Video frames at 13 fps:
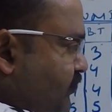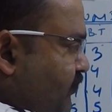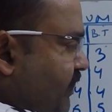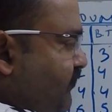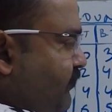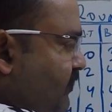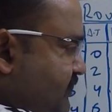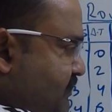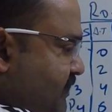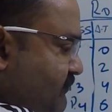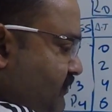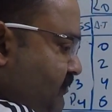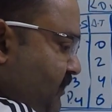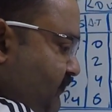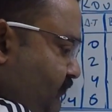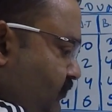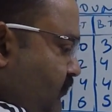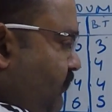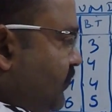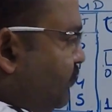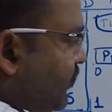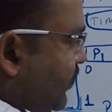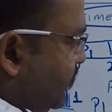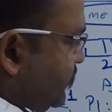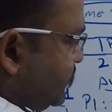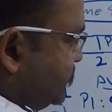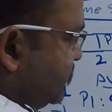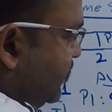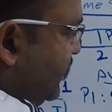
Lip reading: divide 47 by 4, what we get is